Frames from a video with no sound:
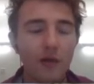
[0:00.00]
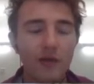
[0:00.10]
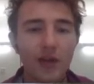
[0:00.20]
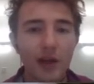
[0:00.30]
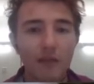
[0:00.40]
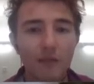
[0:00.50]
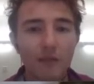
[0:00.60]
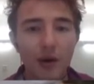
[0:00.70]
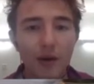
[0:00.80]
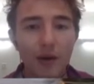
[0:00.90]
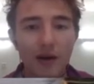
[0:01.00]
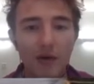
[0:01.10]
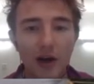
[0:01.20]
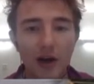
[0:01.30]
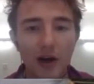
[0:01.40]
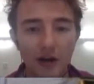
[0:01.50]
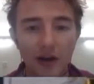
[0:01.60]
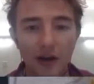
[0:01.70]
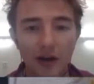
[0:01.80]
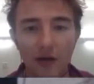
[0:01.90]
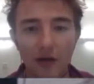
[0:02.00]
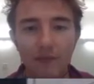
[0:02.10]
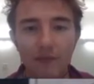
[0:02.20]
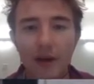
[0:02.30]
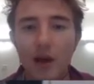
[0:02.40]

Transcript: Obviously, he had a pretty bad crash, and here the